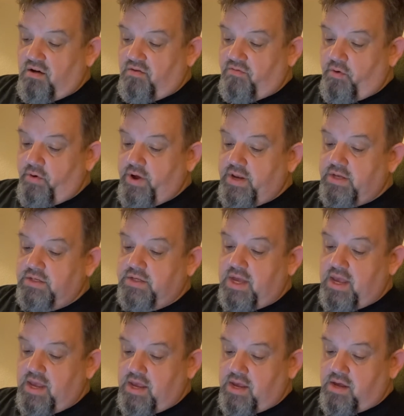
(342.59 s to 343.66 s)
for it is
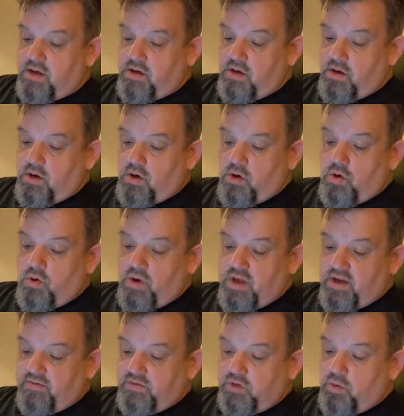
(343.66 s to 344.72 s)
he who
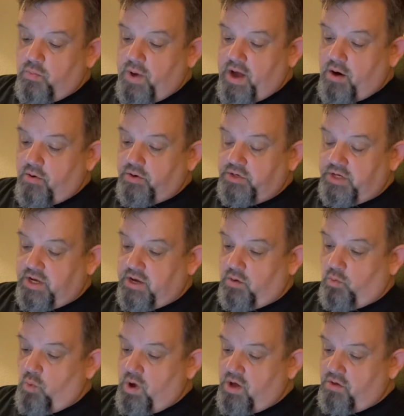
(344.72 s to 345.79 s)
gives you power to
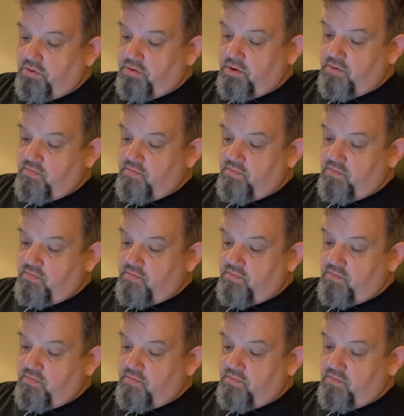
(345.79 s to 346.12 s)
get wealth,